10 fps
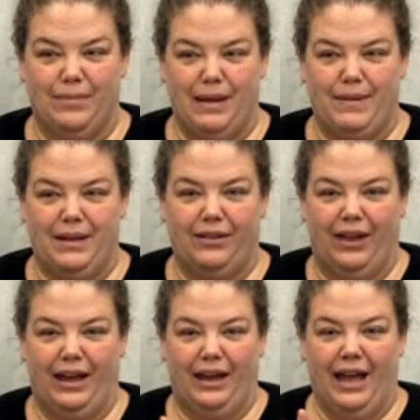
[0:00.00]
that maybe
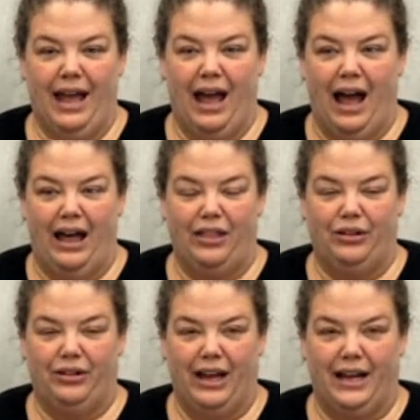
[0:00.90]
like
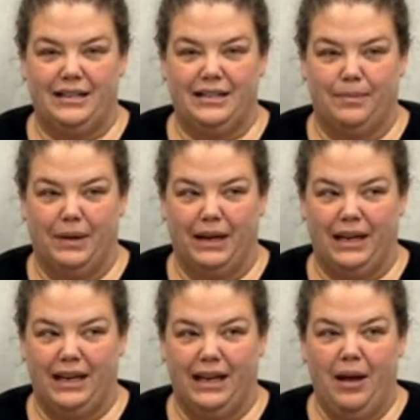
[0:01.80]
Ethel has the
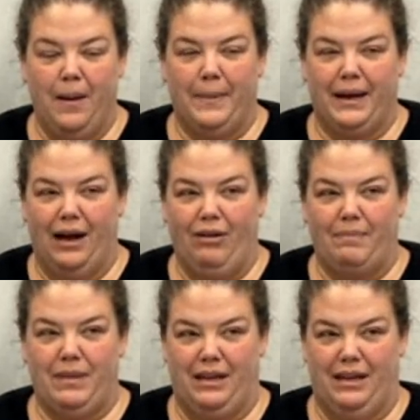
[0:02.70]
money, but now
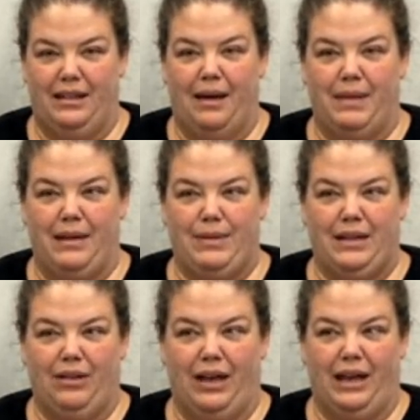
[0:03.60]
I'm thinking that
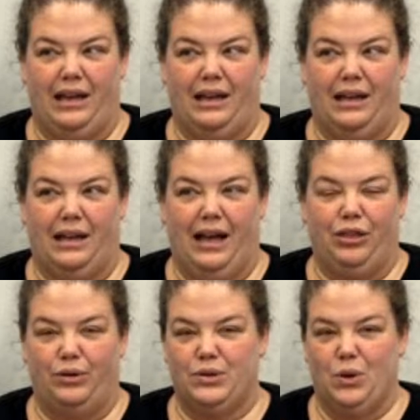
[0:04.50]
maybe like
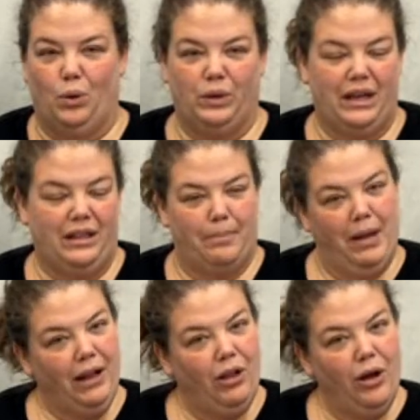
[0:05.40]
Ethel's holding the
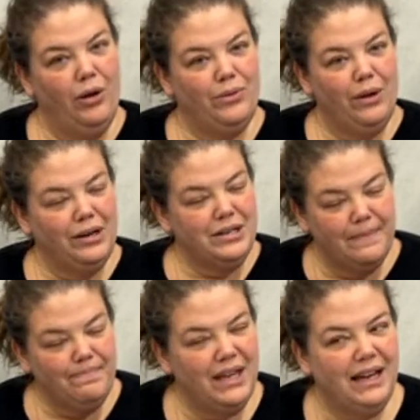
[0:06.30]
pillow or
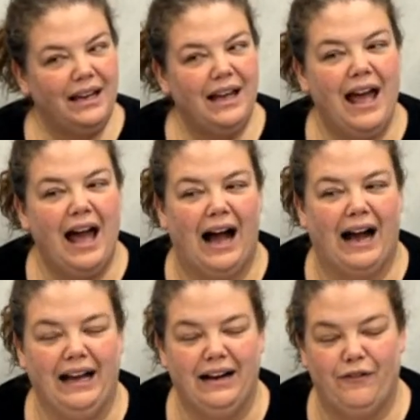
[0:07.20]
something.
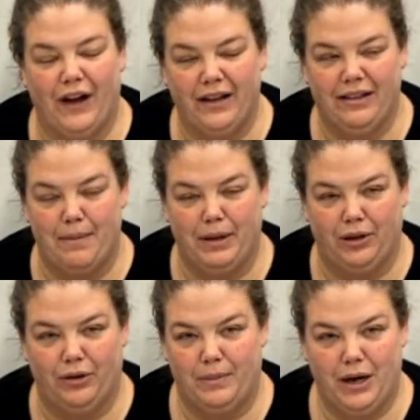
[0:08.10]
I gotta find that
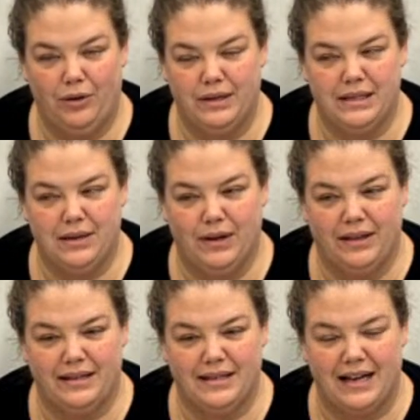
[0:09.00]
pillow tomorrow and see
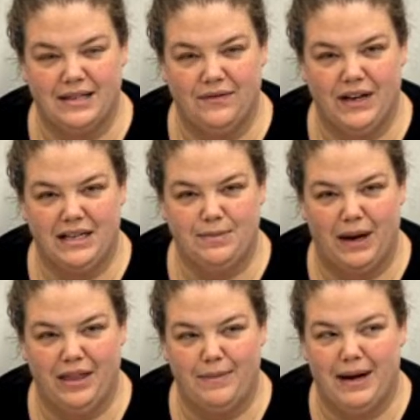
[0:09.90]
what the size of it is, but
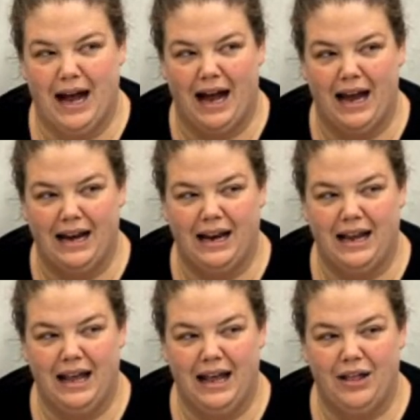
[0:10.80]
I think I'm gonna hide
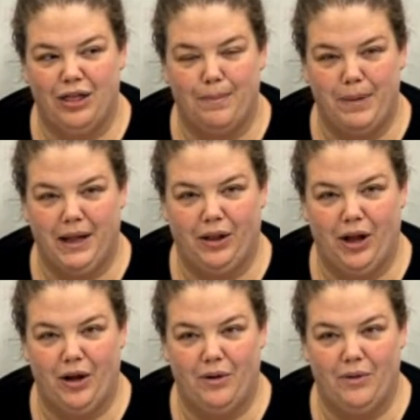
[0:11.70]
the
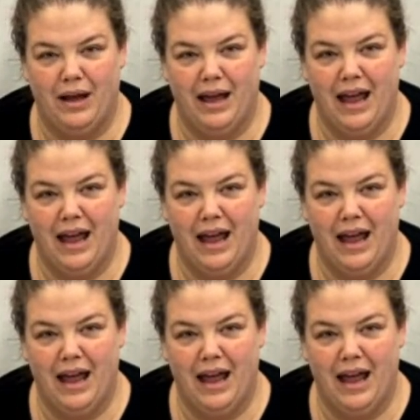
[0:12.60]
pillow